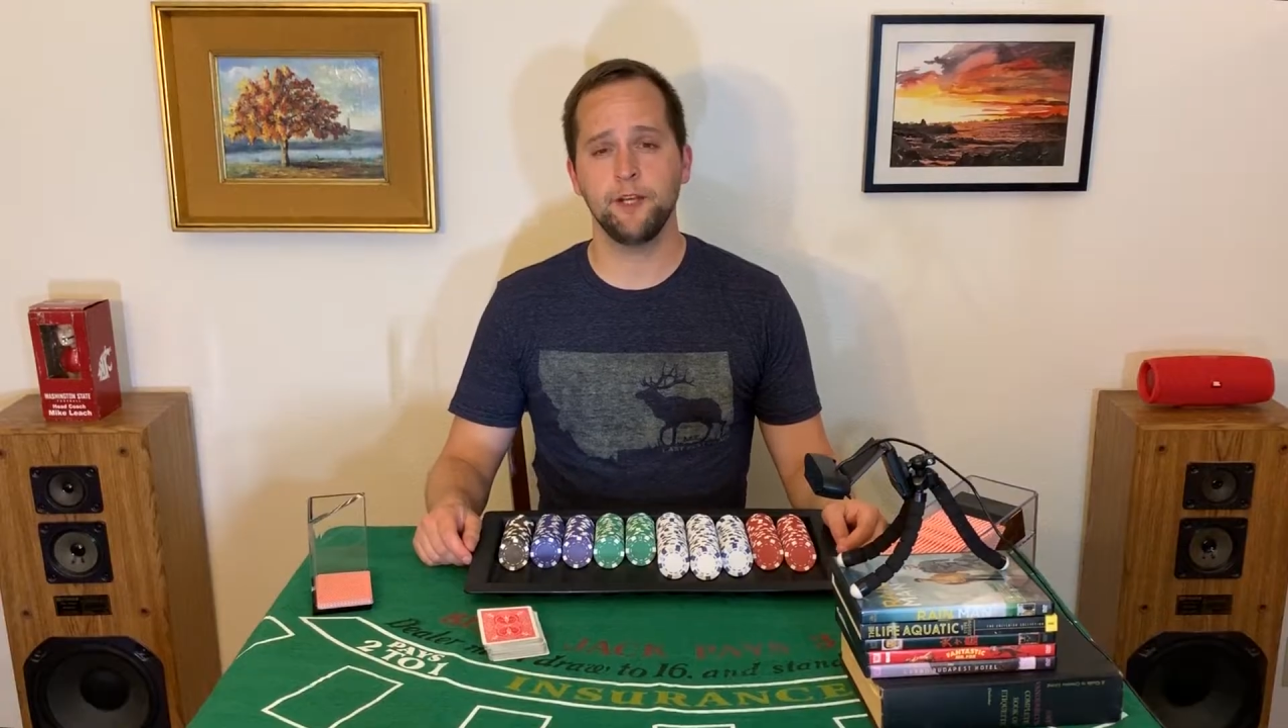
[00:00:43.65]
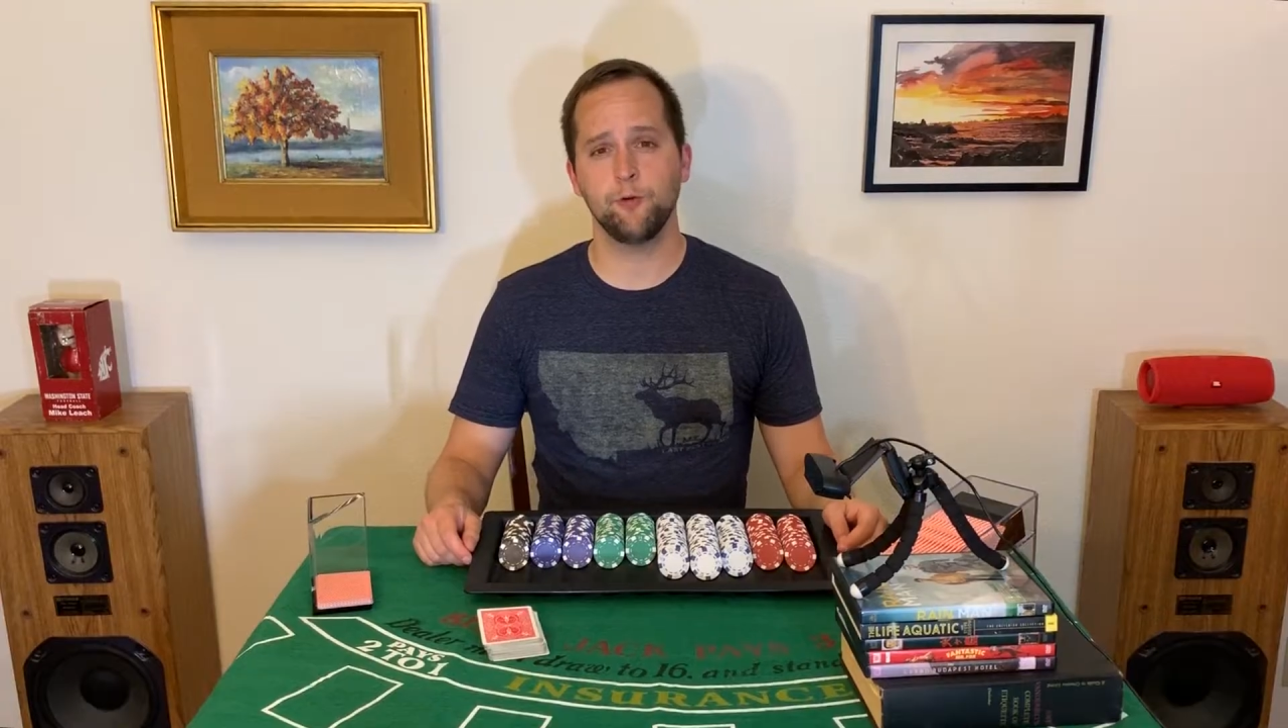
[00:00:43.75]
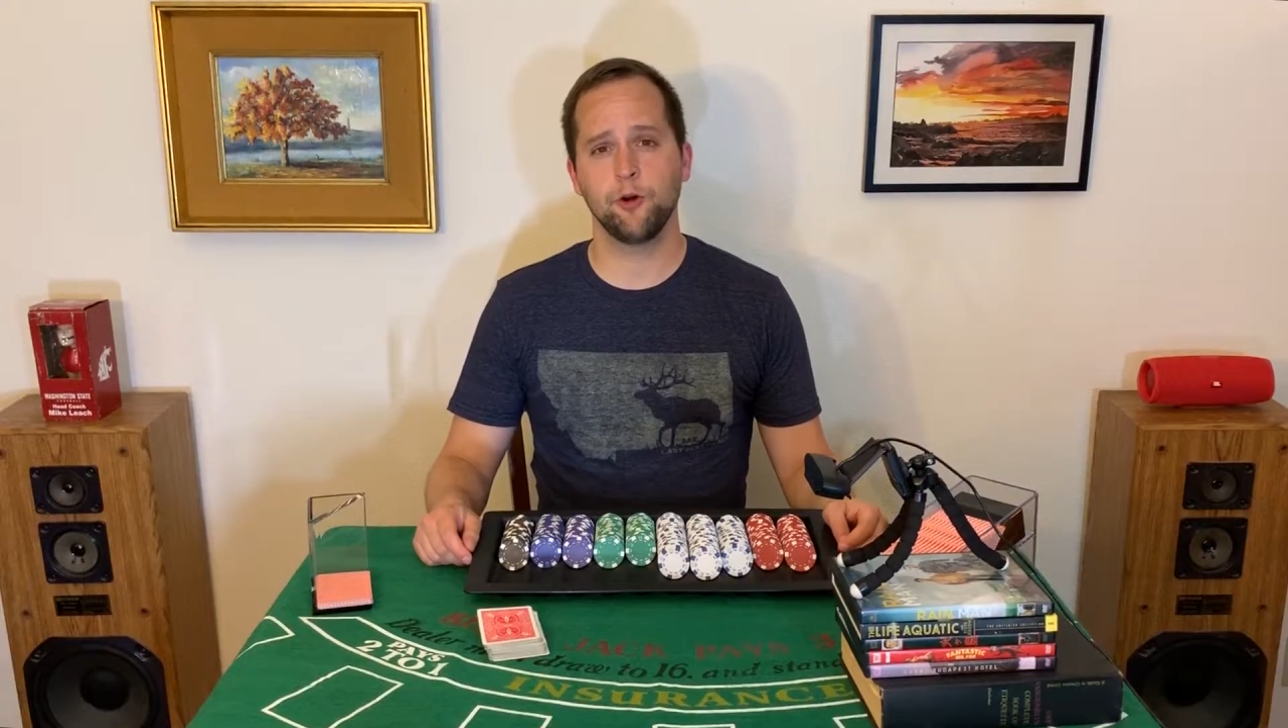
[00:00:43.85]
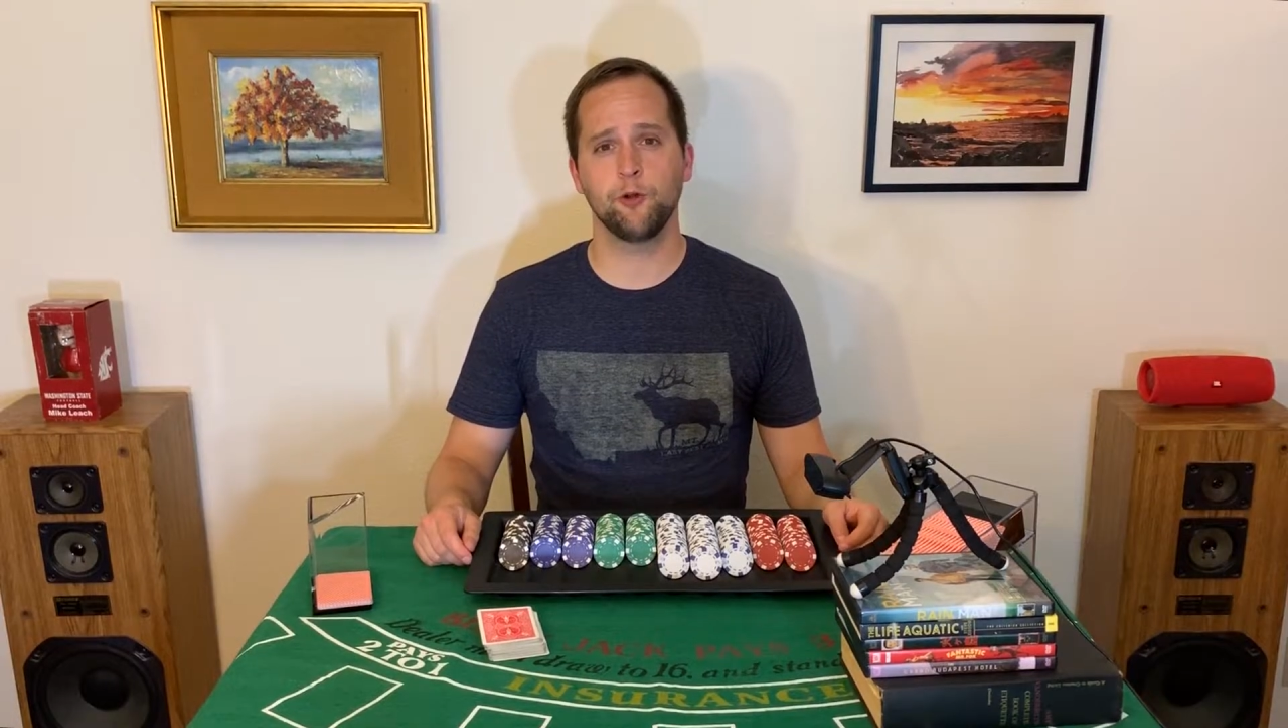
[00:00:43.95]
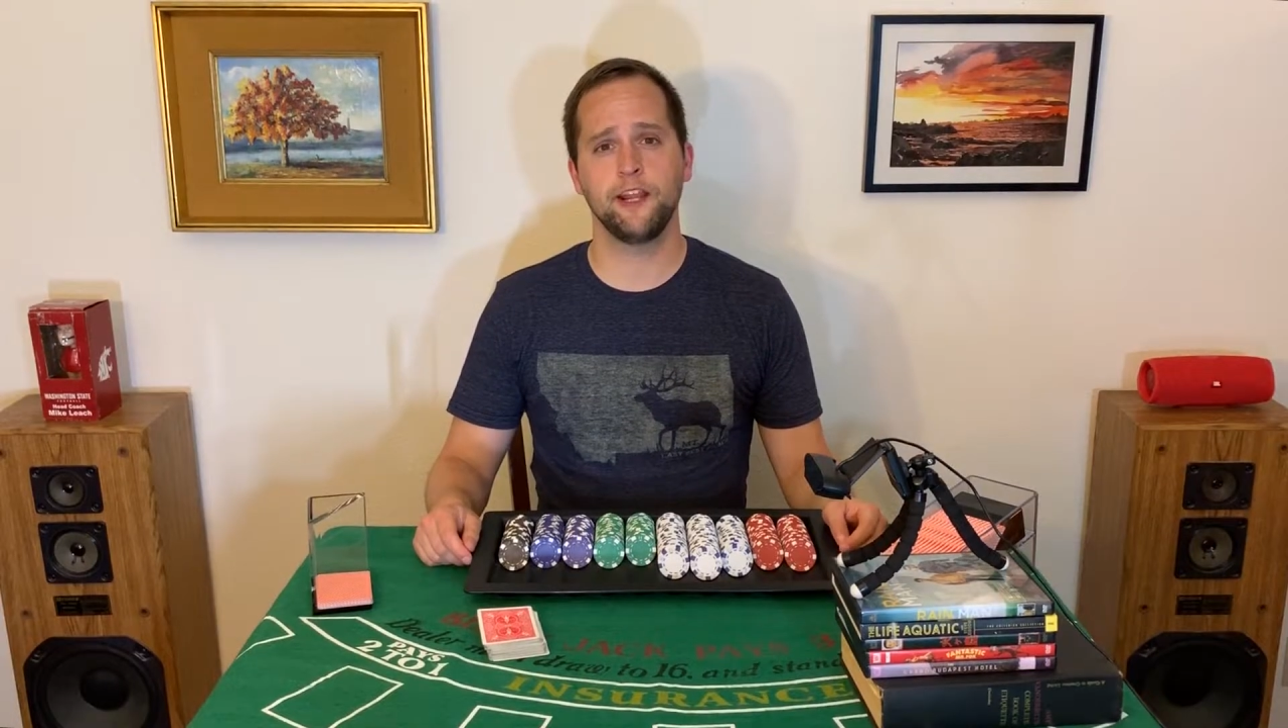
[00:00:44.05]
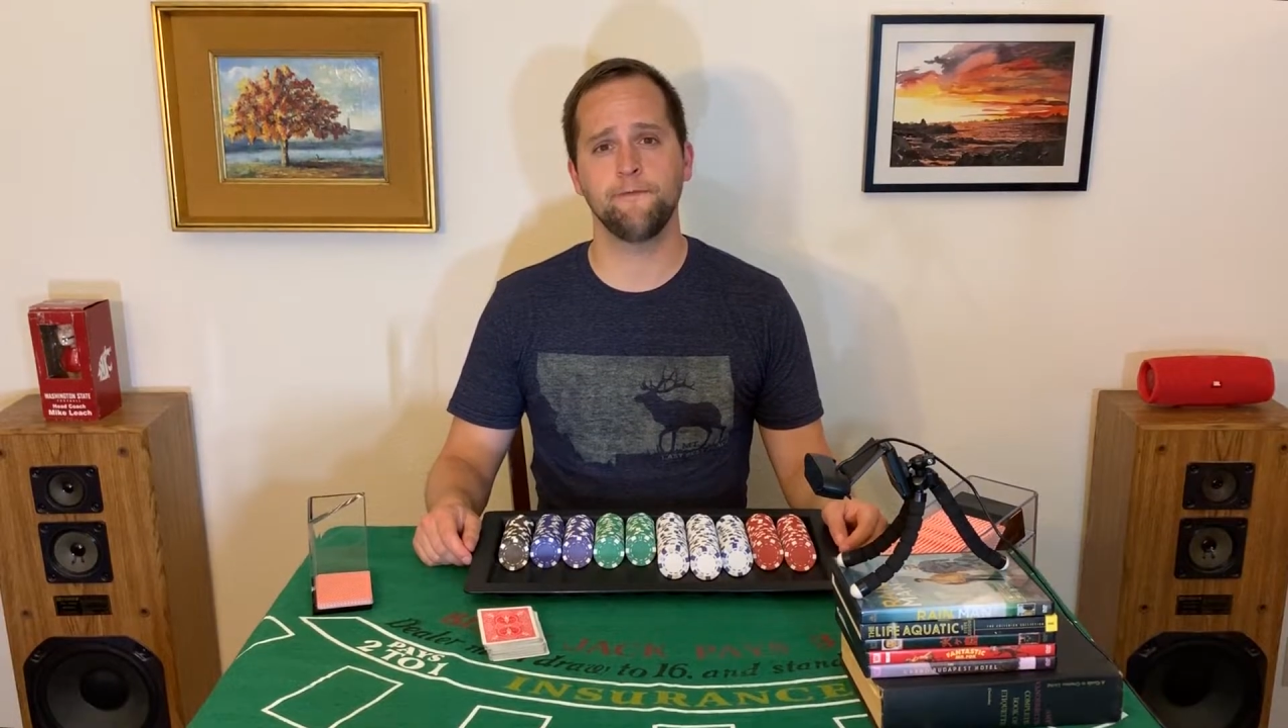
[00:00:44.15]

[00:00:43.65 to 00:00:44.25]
Award winning